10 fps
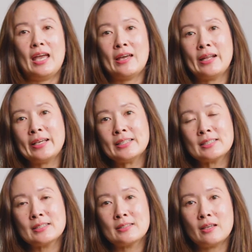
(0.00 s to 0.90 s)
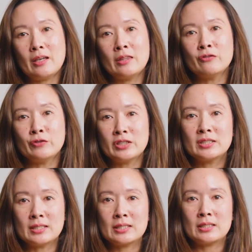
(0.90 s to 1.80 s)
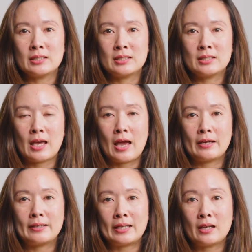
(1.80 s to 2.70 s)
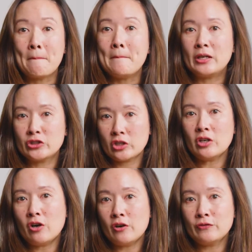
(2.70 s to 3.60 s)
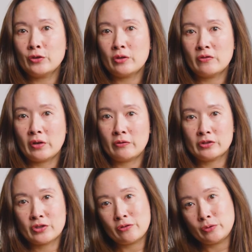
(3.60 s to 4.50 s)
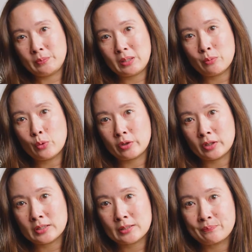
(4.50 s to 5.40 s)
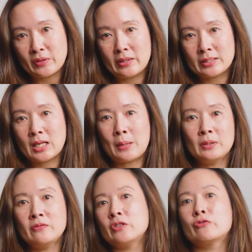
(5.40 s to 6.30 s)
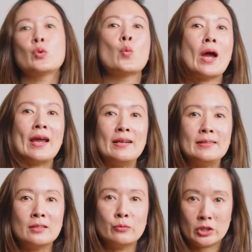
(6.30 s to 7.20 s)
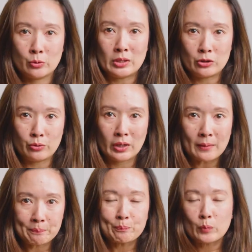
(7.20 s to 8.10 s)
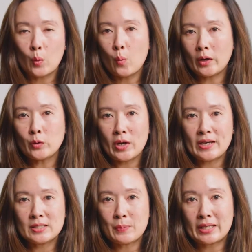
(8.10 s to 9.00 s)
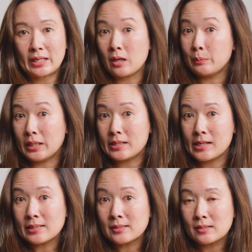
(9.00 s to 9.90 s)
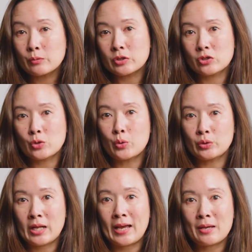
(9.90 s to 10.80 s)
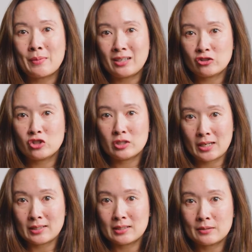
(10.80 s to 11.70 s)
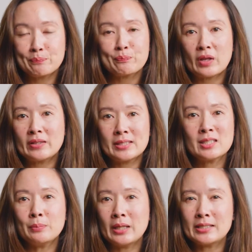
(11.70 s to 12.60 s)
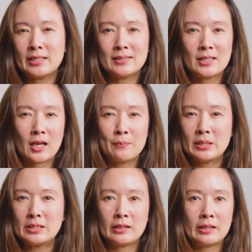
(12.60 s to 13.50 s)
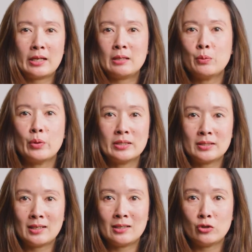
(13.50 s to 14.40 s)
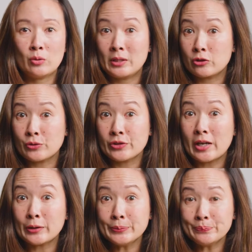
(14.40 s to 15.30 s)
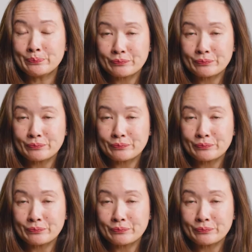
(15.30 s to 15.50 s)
And I guess in the first instance, getting a measure of your ovarian reserve would be important. And there's a couple of different ways in which we do that. One way is by getting a blood test, which is called an AMH test. This is a blood test that can be done at any point in your menstrual cycle.